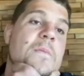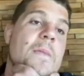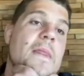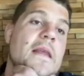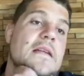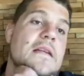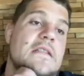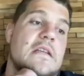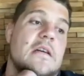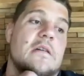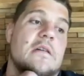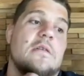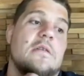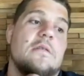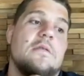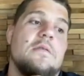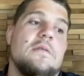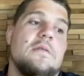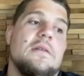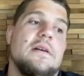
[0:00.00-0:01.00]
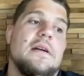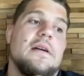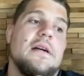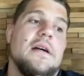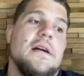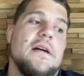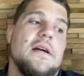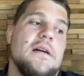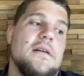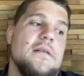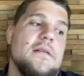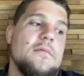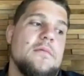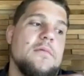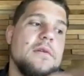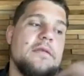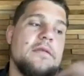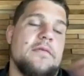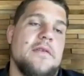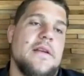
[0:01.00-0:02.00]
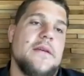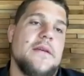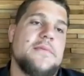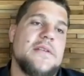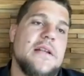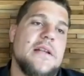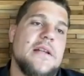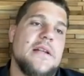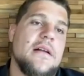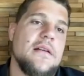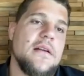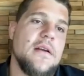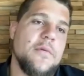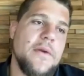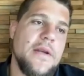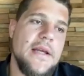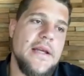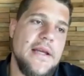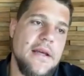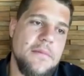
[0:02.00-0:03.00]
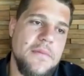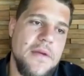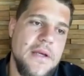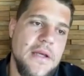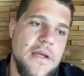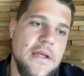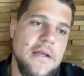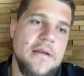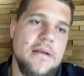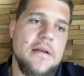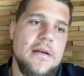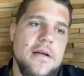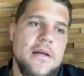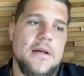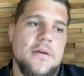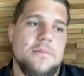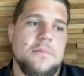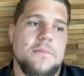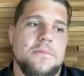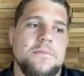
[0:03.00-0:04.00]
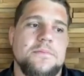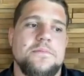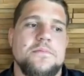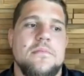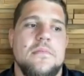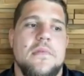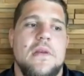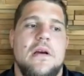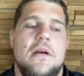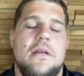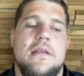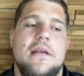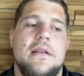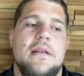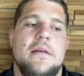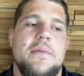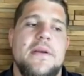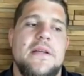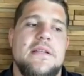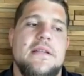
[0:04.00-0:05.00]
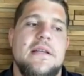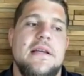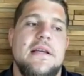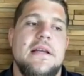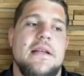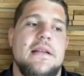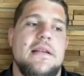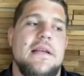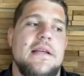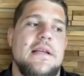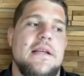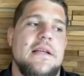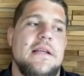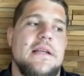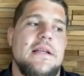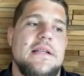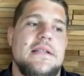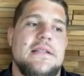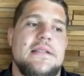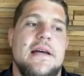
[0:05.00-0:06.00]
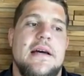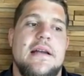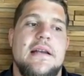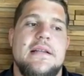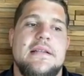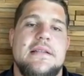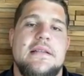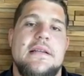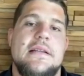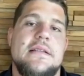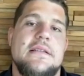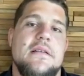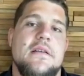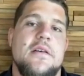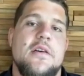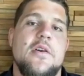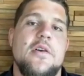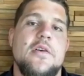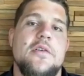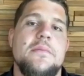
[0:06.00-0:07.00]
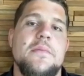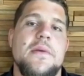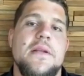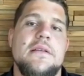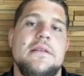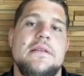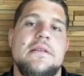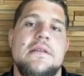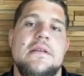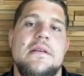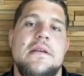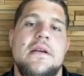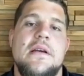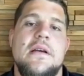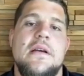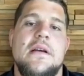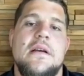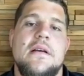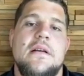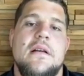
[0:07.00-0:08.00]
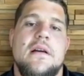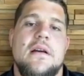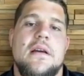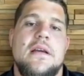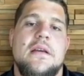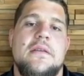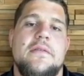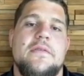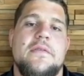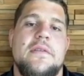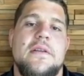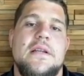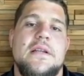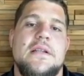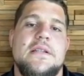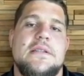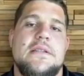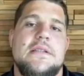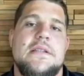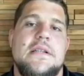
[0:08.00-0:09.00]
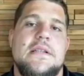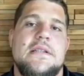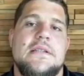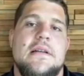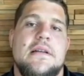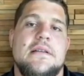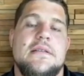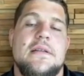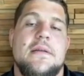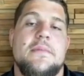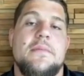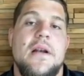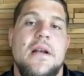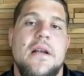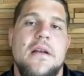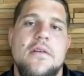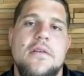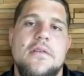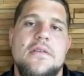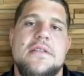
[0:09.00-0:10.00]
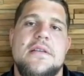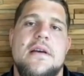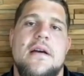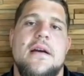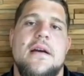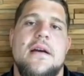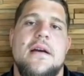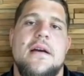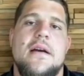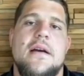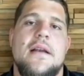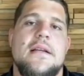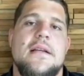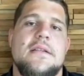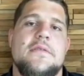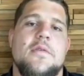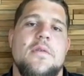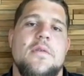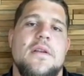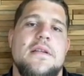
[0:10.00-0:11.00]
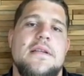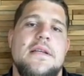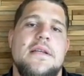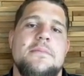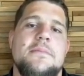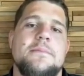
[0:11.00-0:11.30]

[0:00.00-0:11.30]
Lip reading: So with Philippe Saint-André, when he came in, I think the best thing that he's done is his recruitment. Like he's done some really good signings for the team.